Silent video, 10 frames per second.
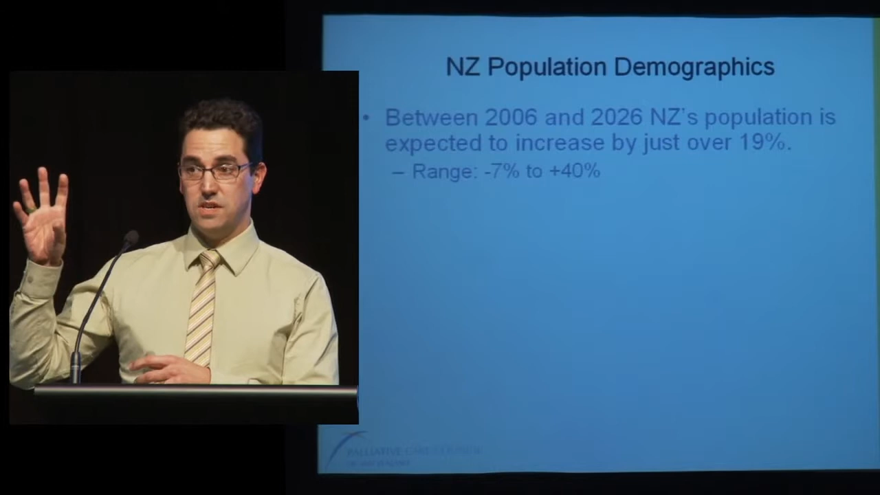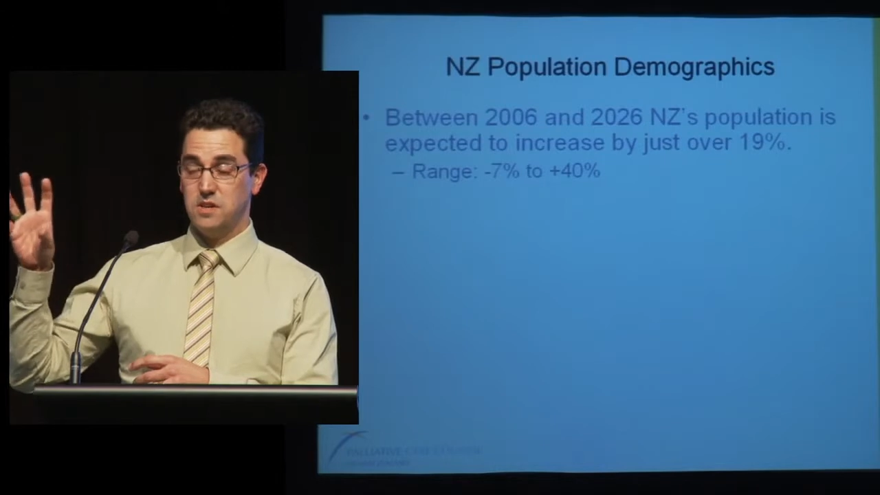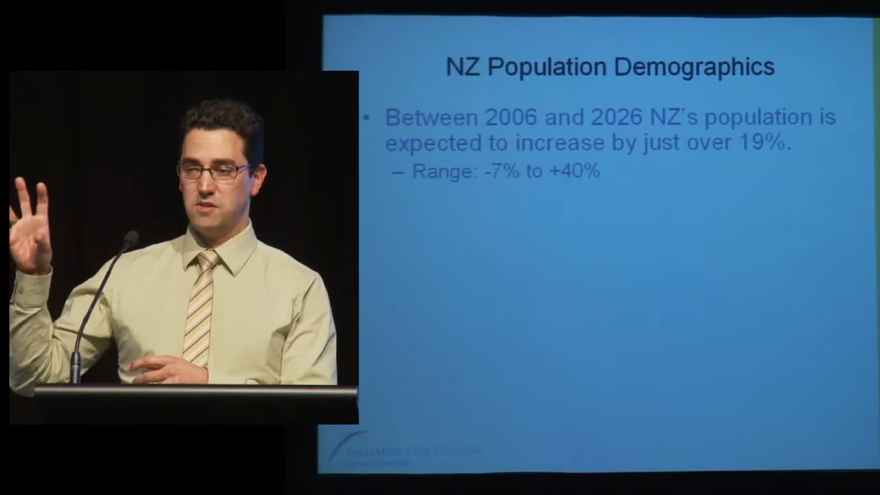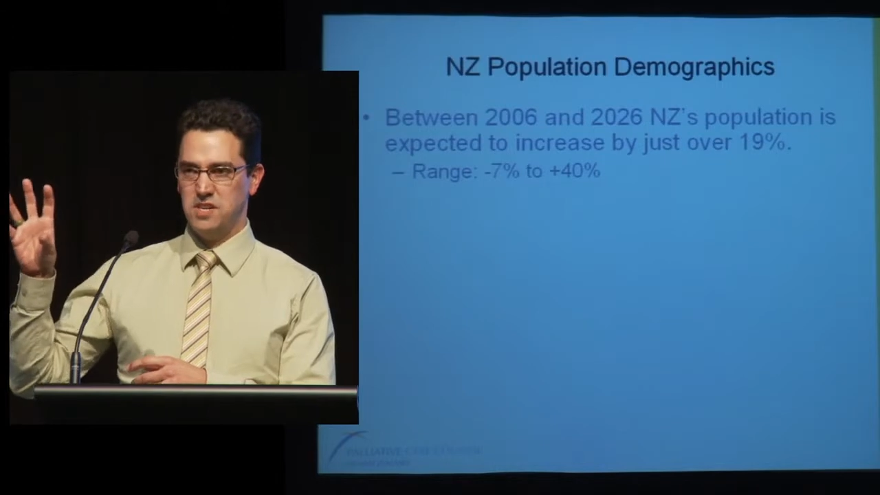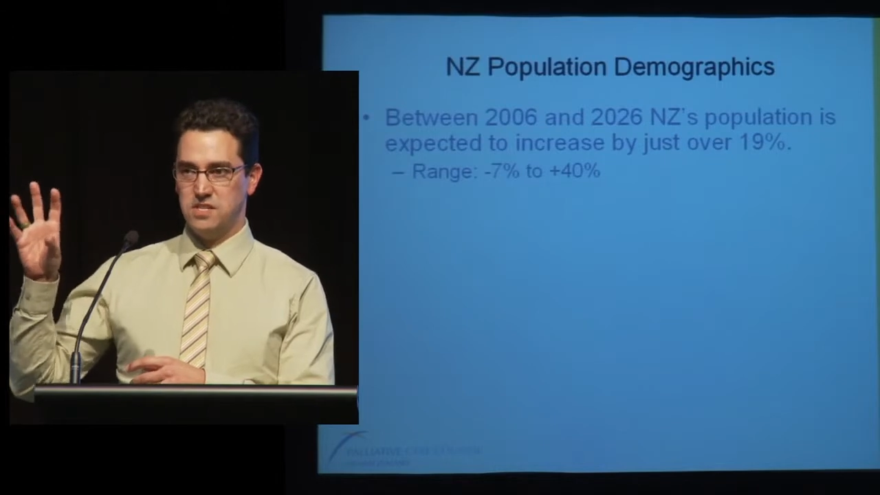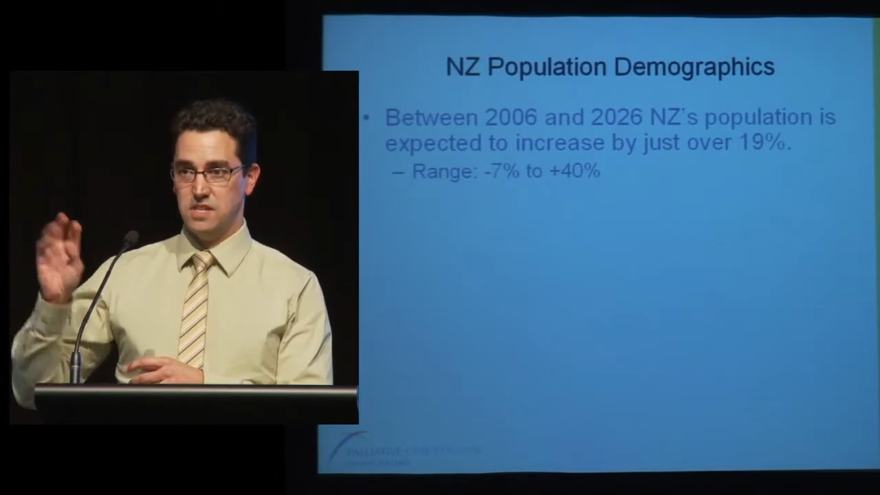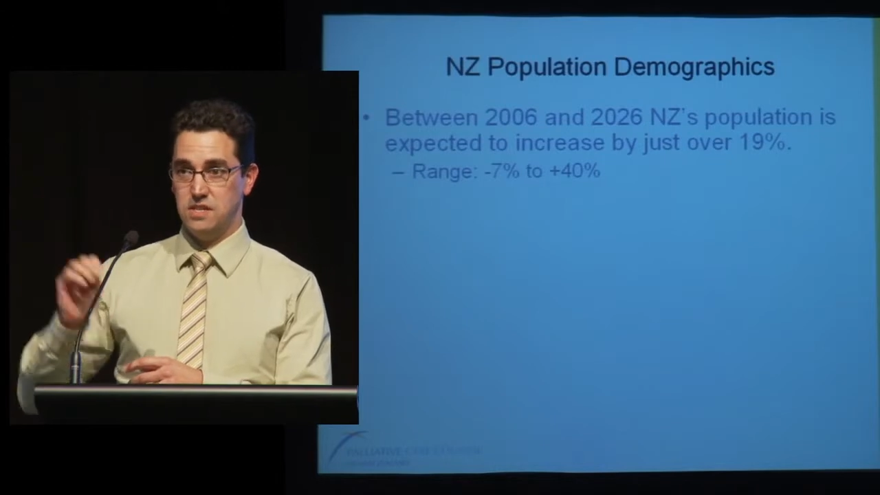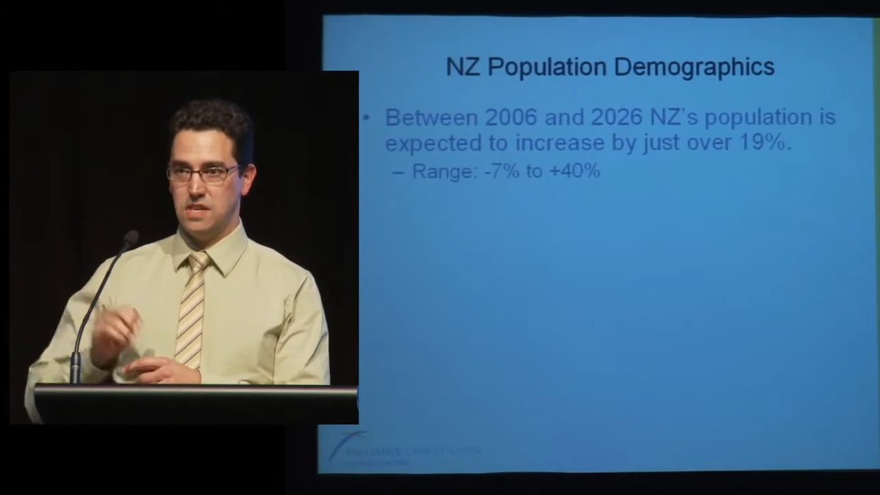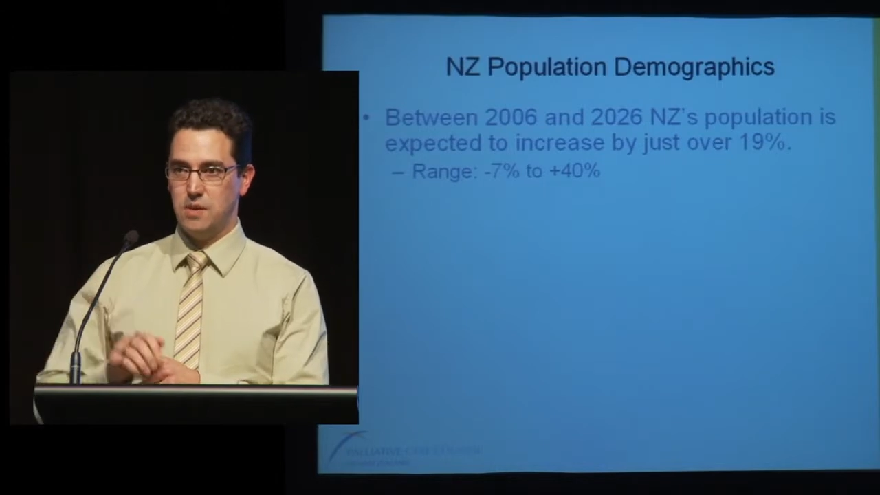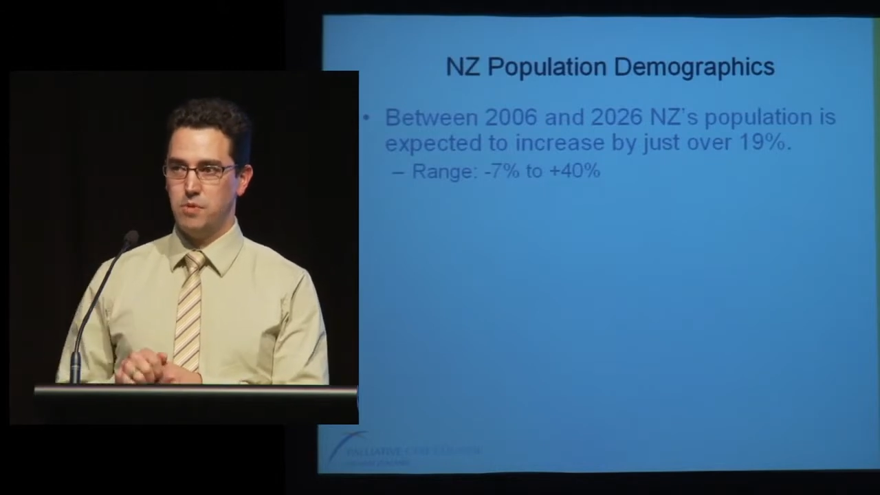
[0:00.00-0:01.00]
increase in
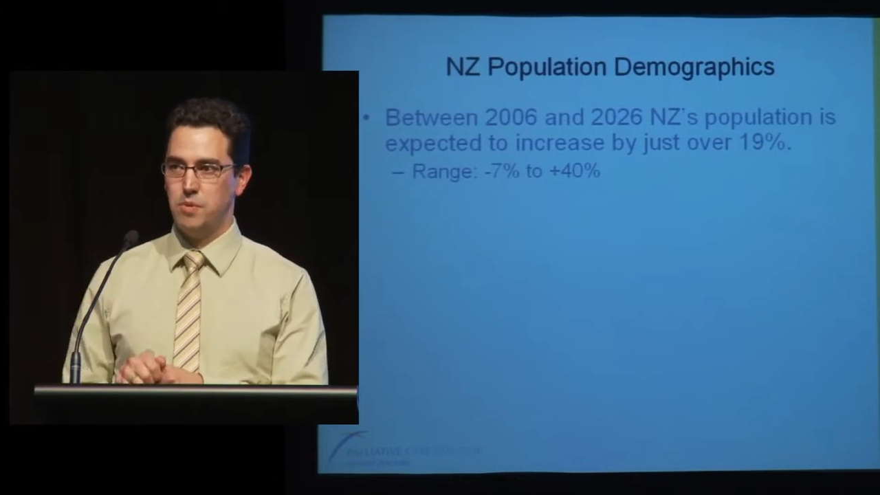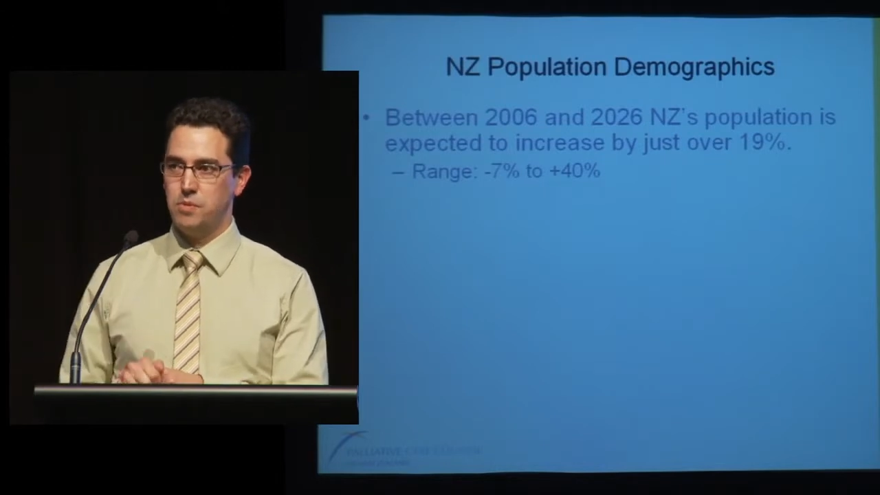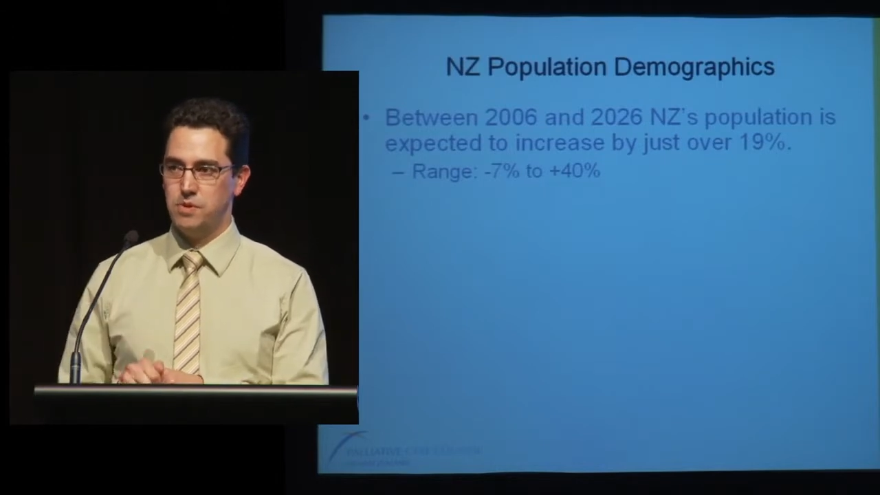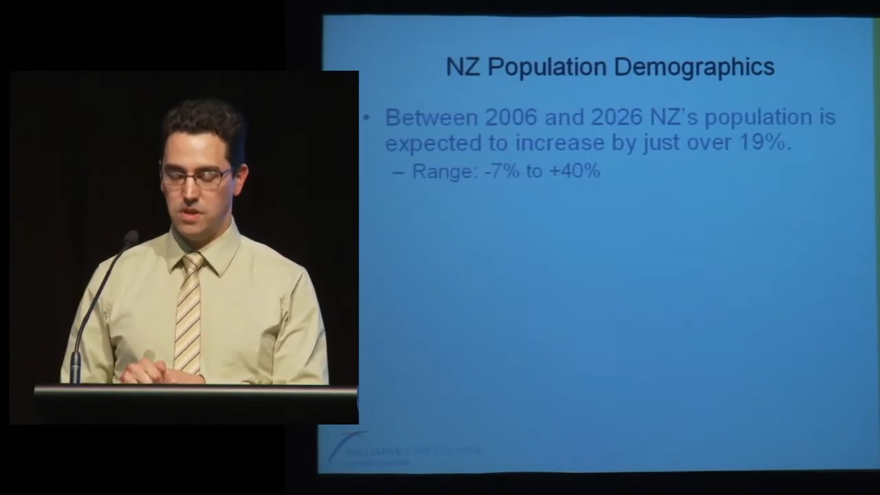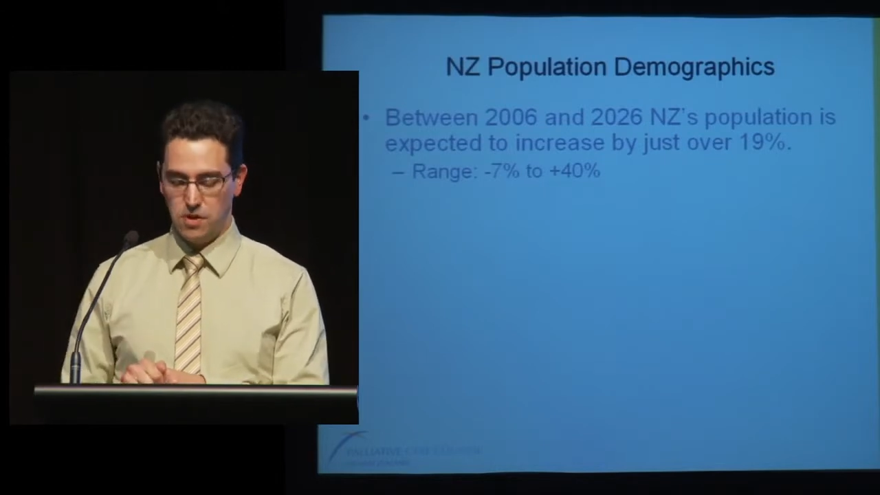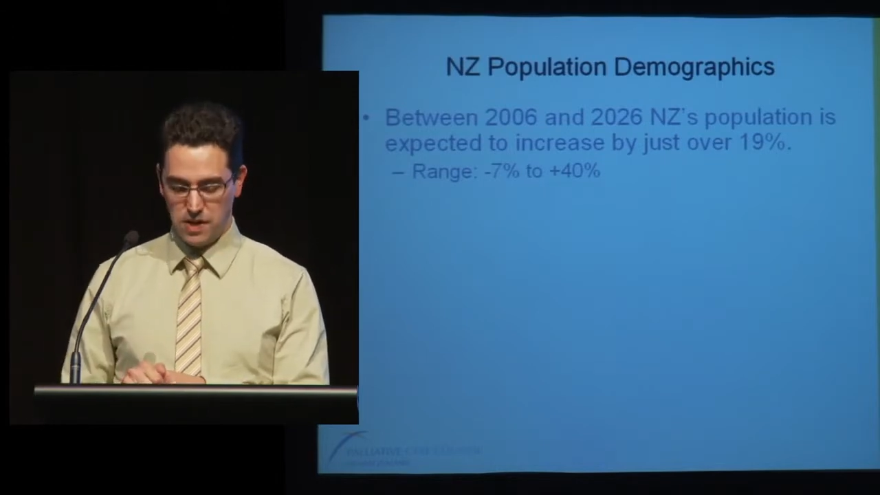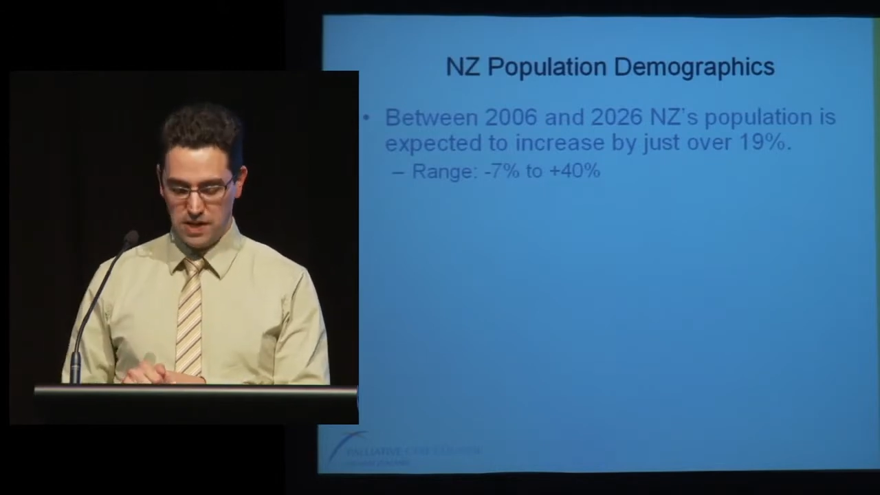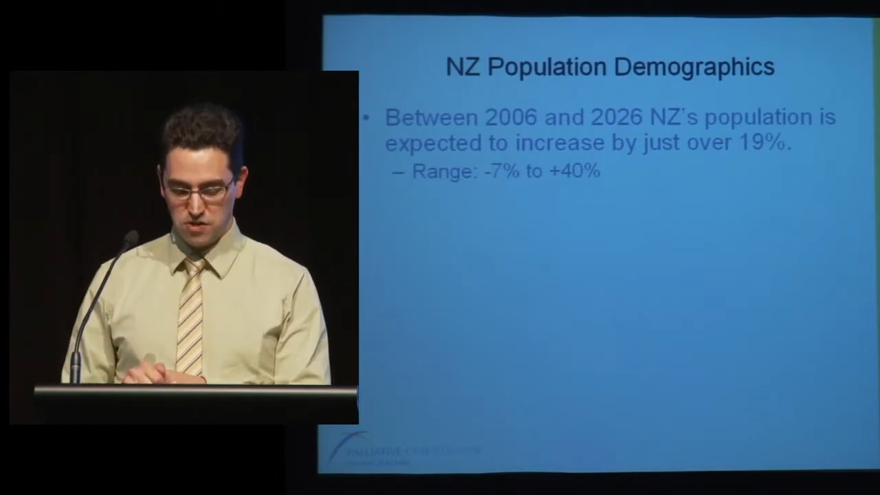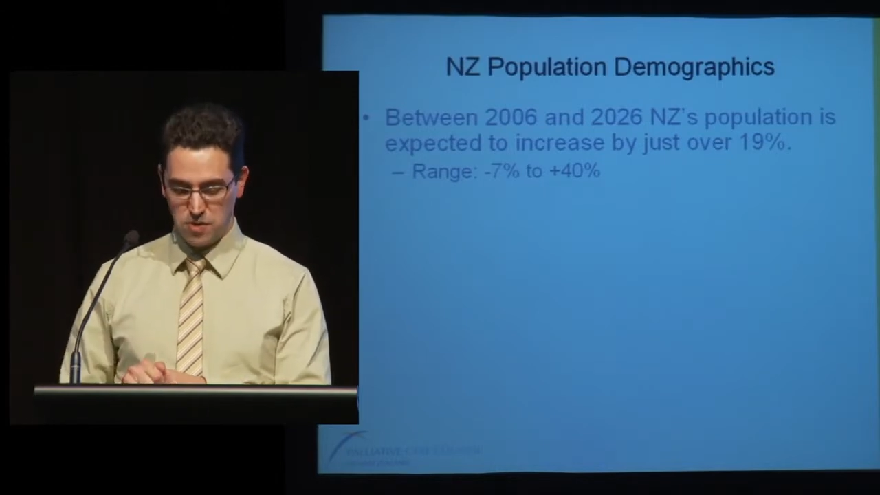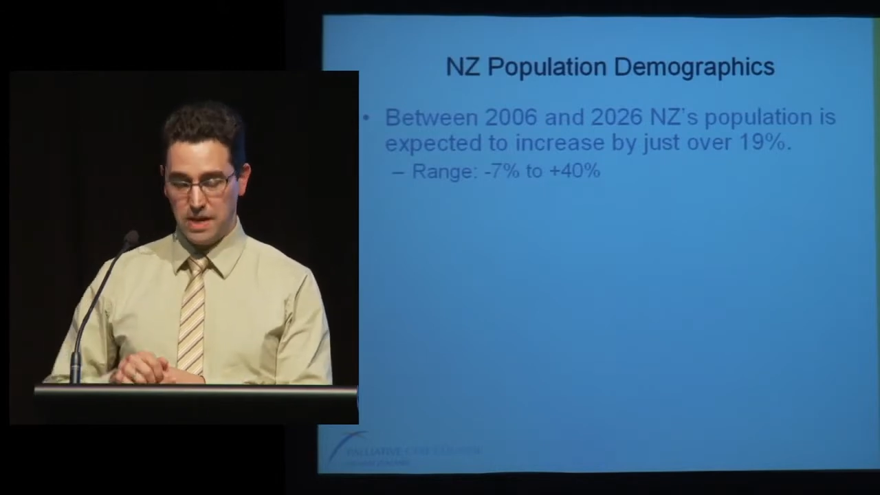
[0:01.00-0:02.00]
the number of people in the older age group,